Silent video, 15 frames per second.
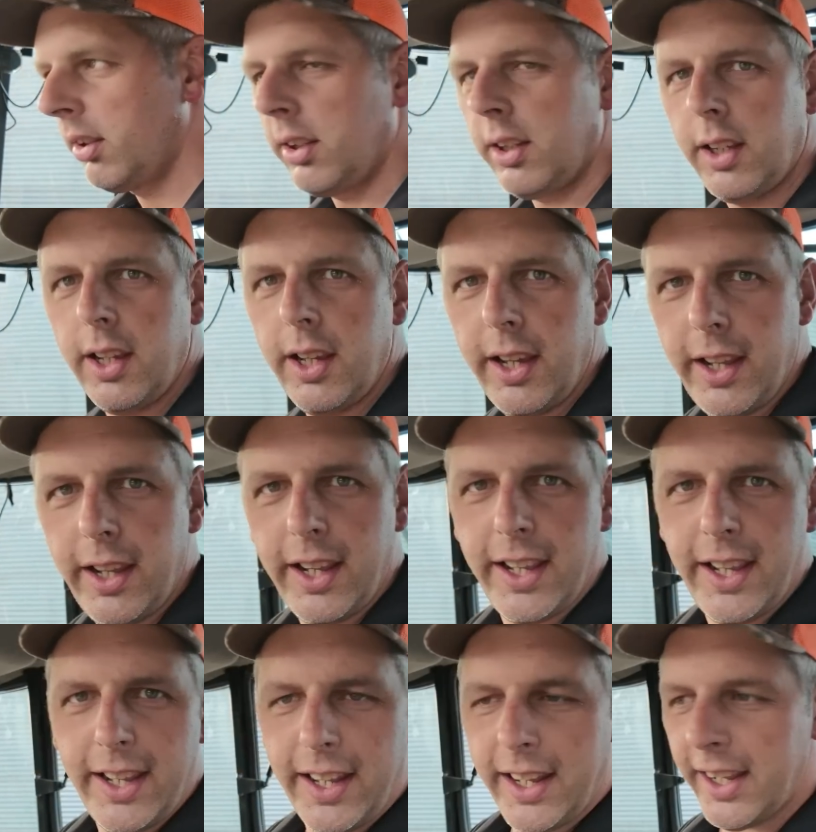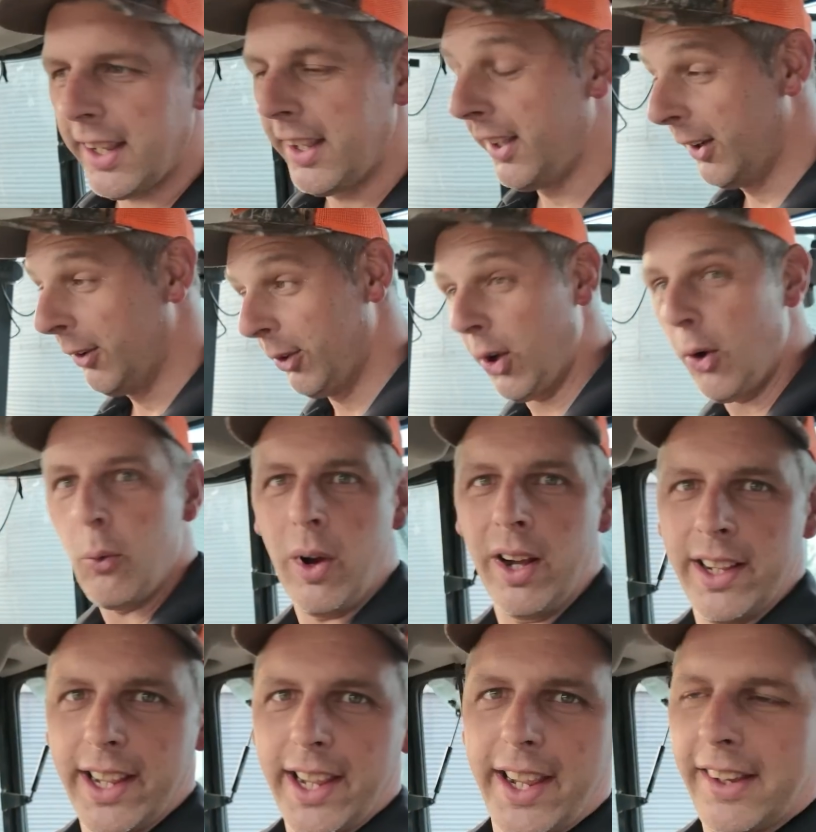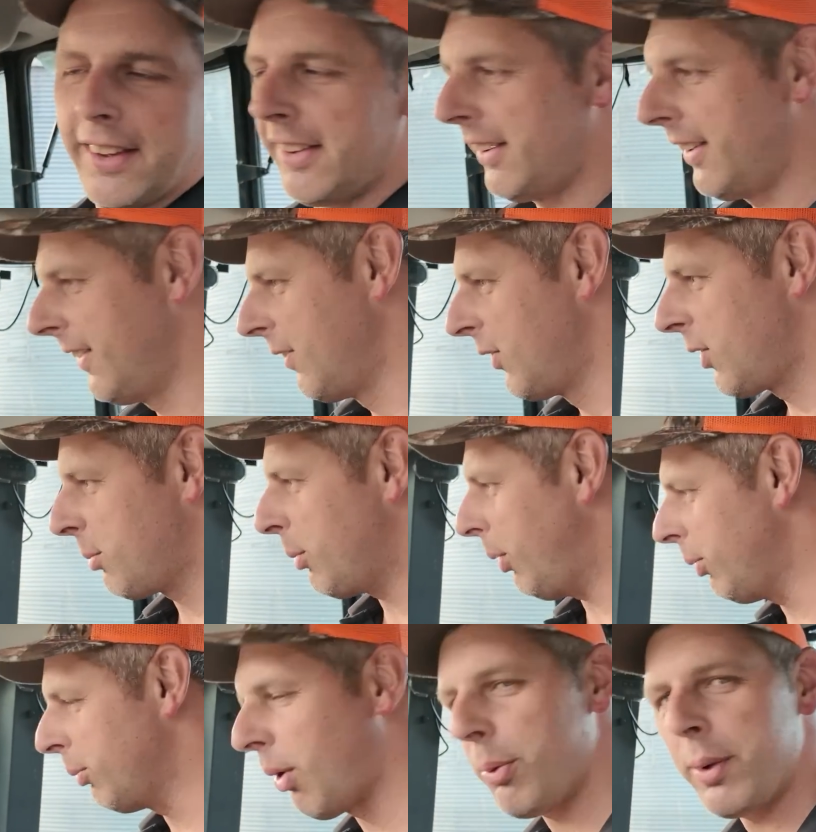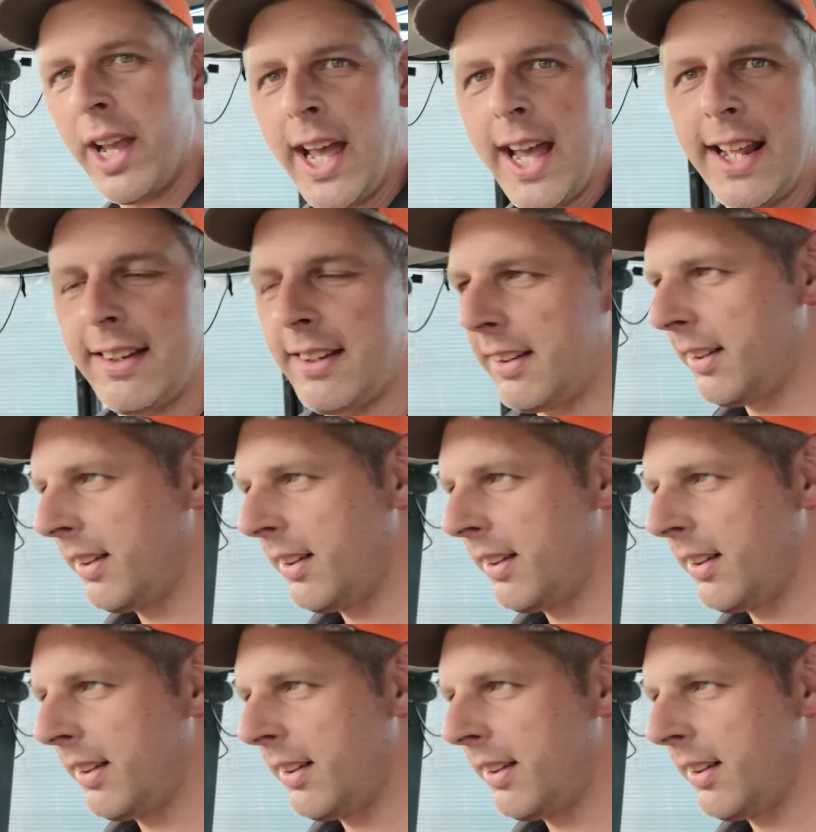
we've got one gear, more than what we had.